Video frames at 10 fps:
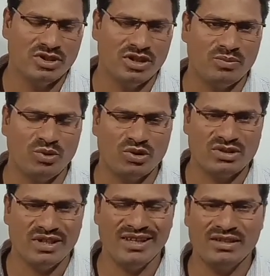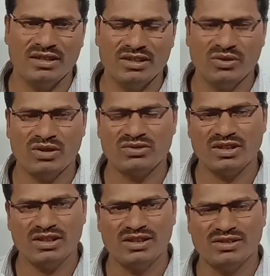In 4th standard you have
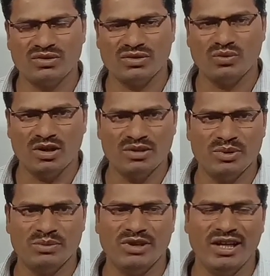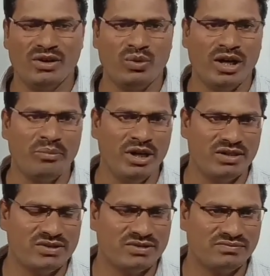studied what do you mean by
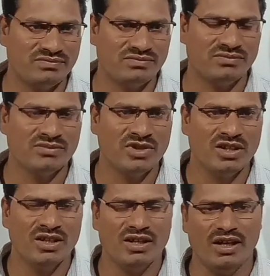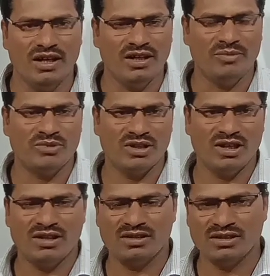environment. Again after
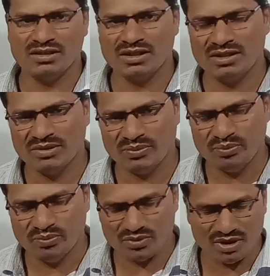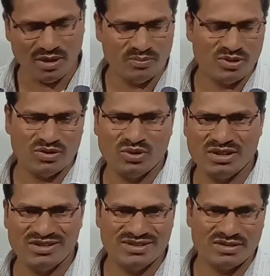that
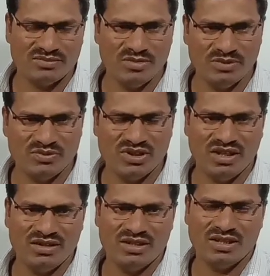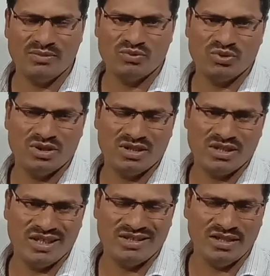afterwards 5th standard up to
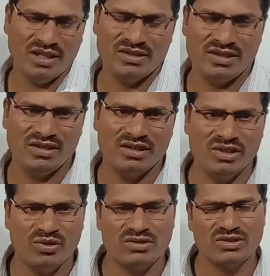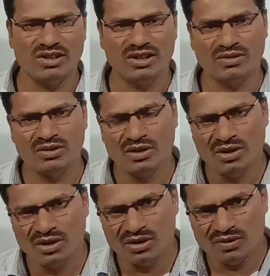the 9th standard you have studied
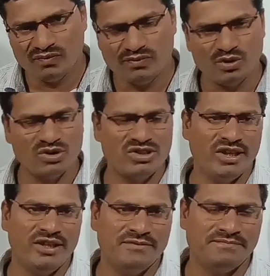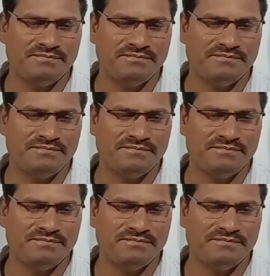food chain,